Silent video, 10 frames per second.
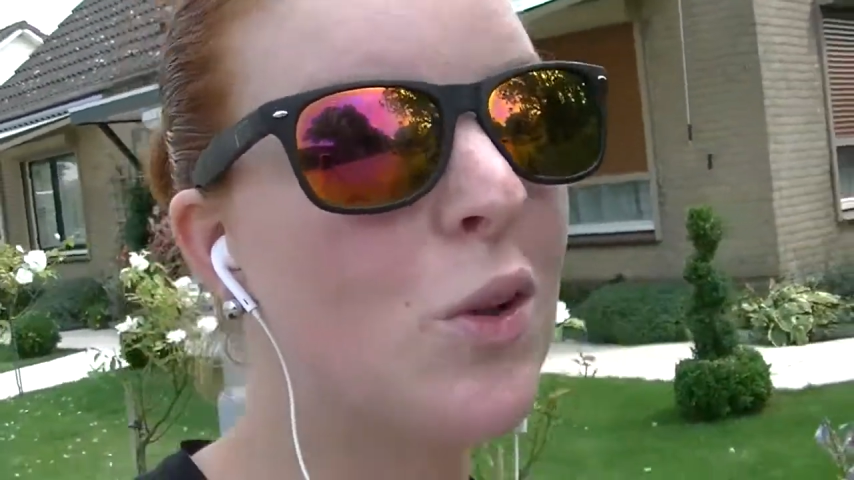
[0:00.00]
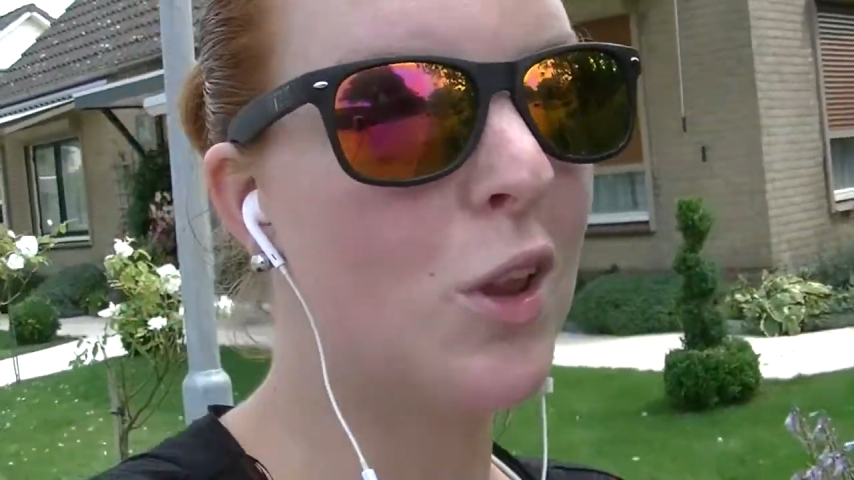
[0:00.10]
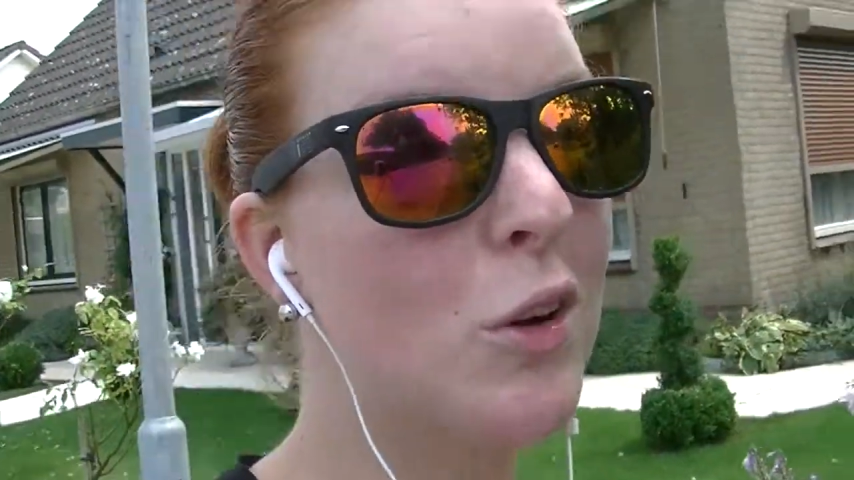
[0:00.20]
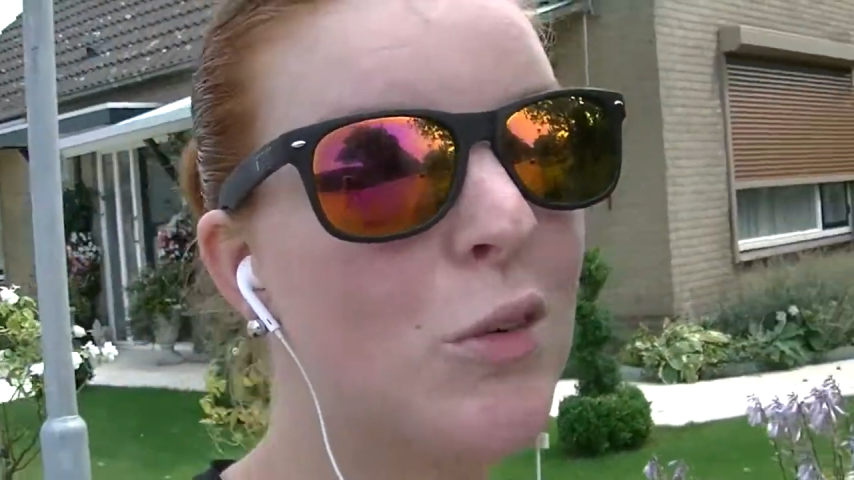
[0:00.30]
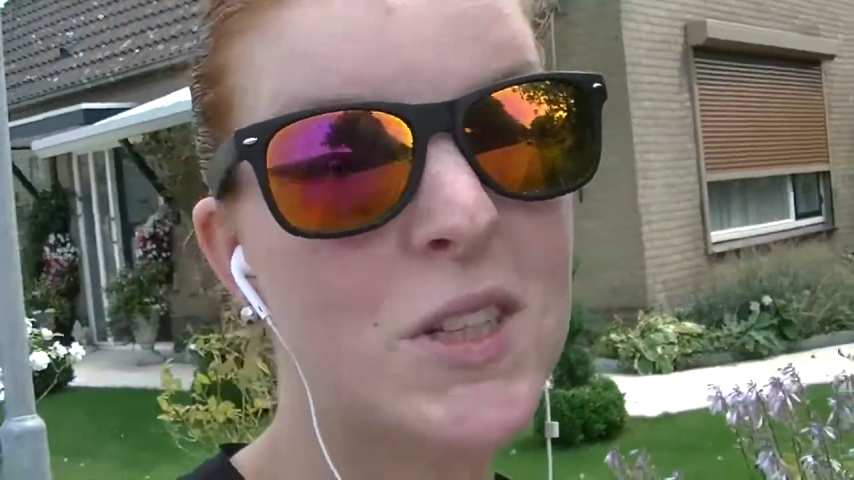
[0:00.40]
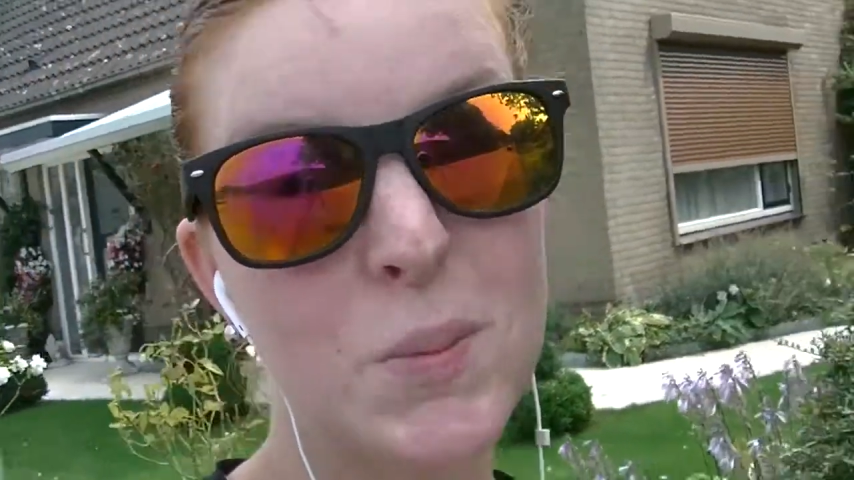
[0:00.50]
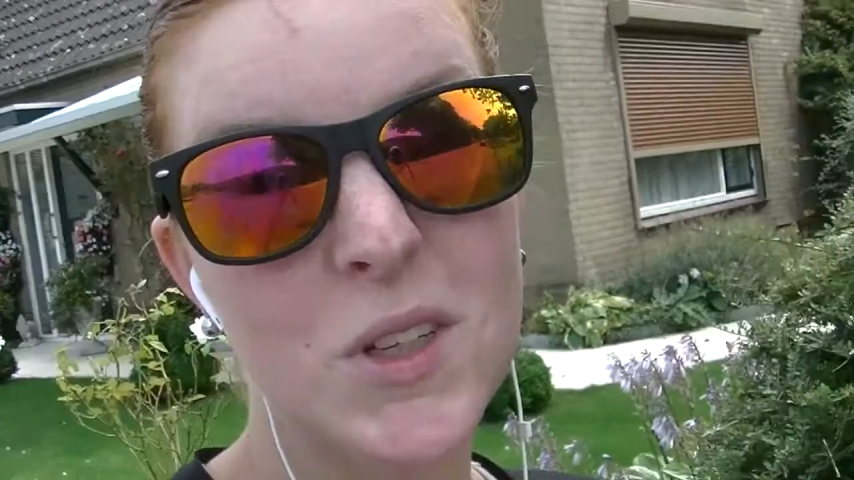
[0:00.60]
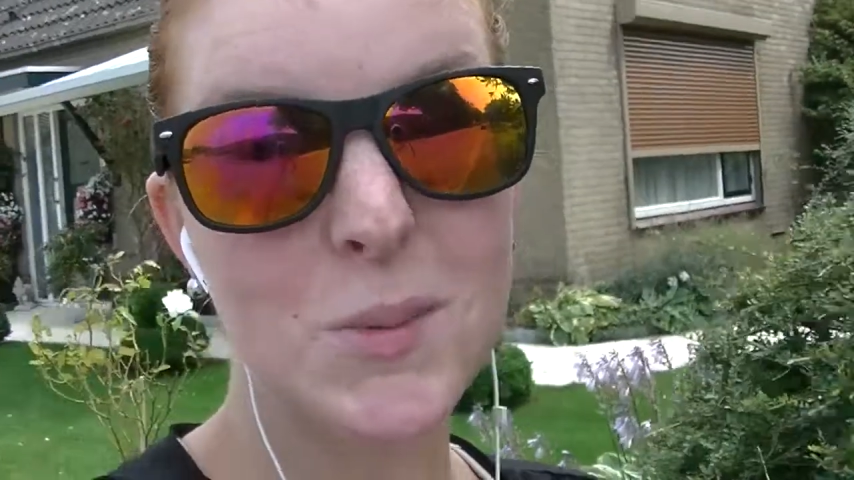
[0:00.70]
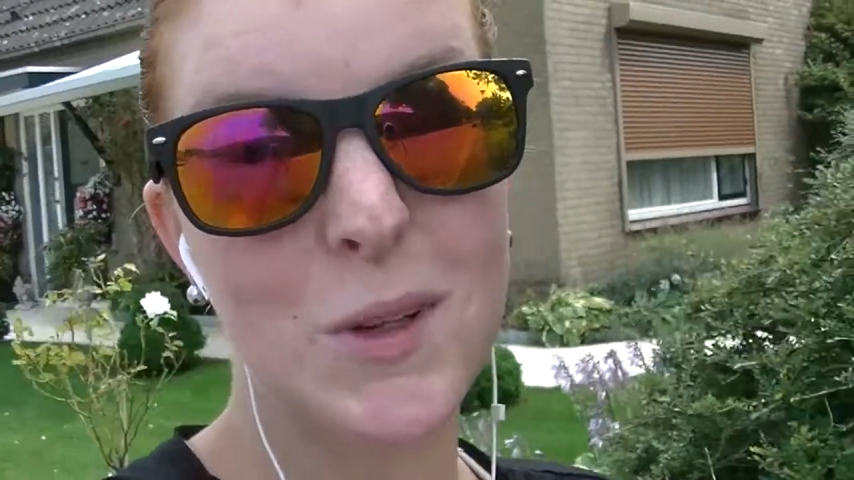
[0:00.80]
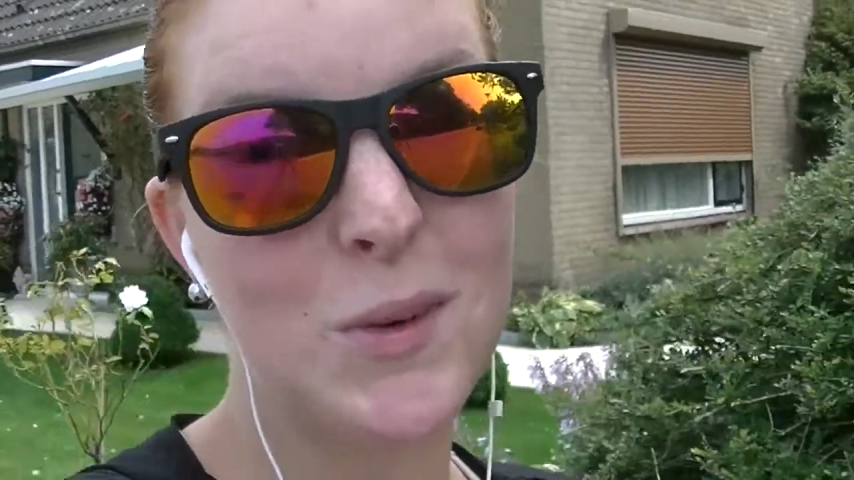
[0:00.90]
Logan was
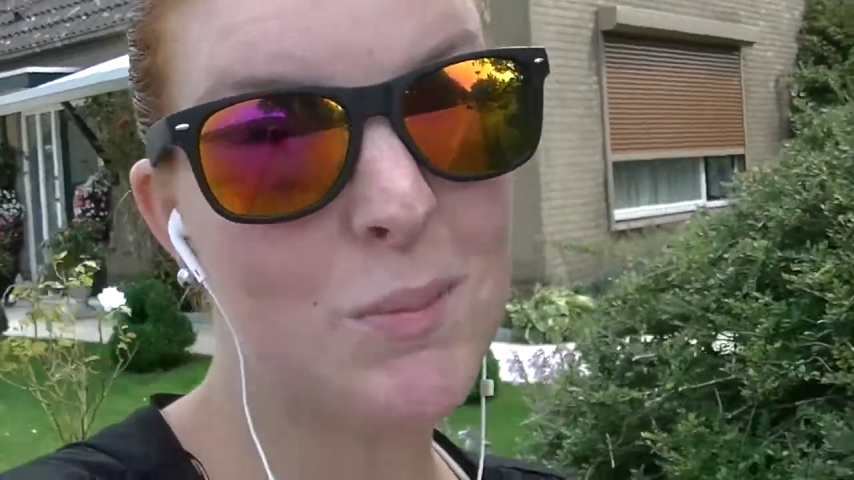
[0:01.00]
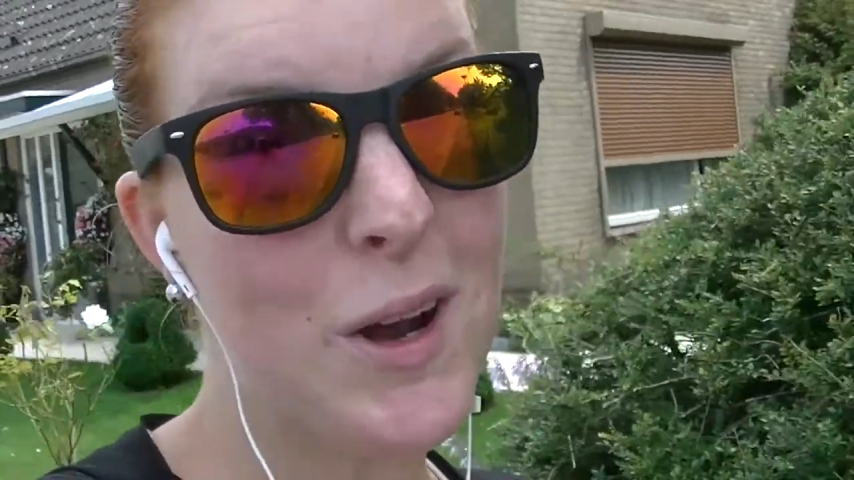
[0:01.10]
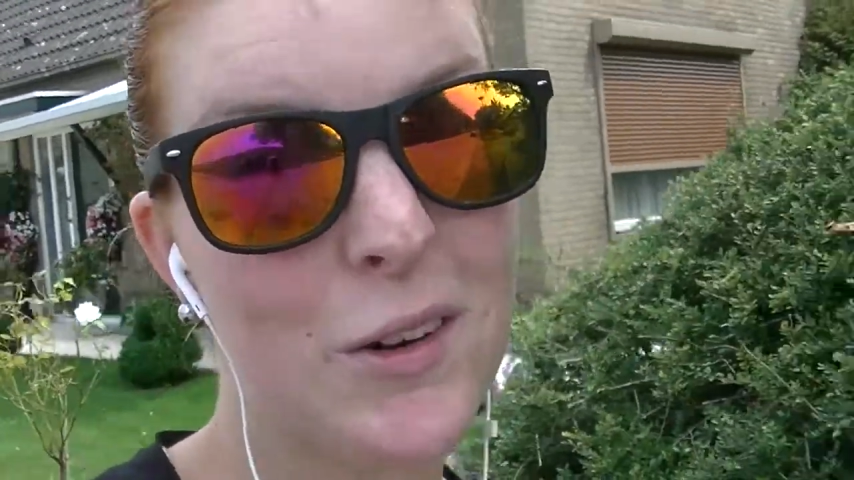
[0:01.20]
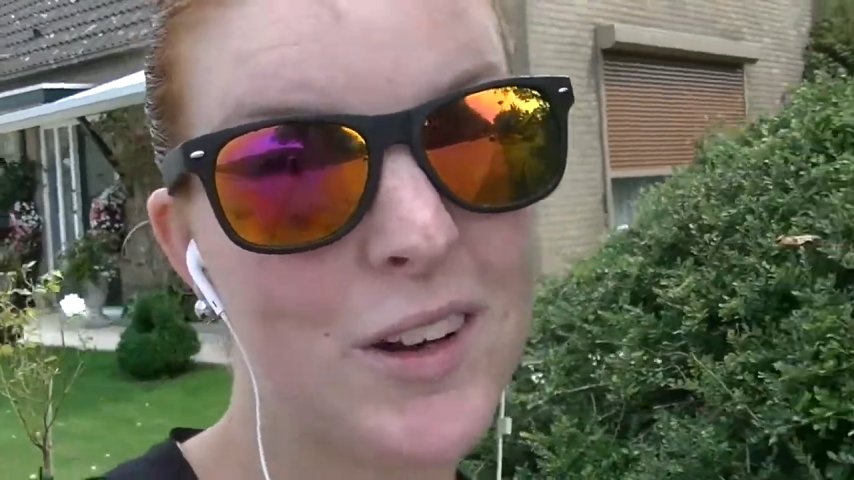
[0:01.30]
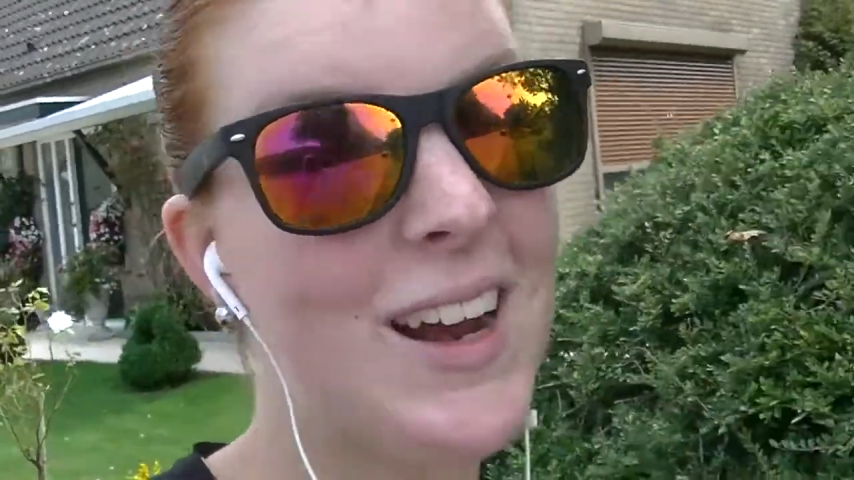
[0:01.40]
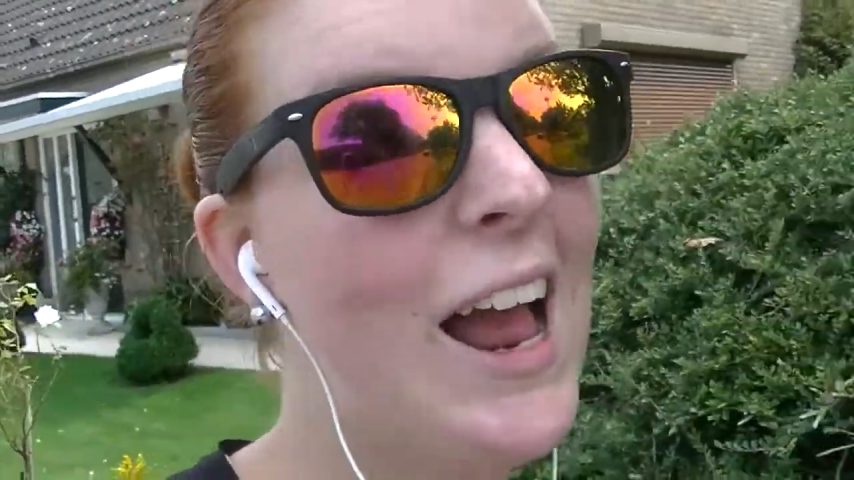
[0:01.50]
supposed to be the ring barrier.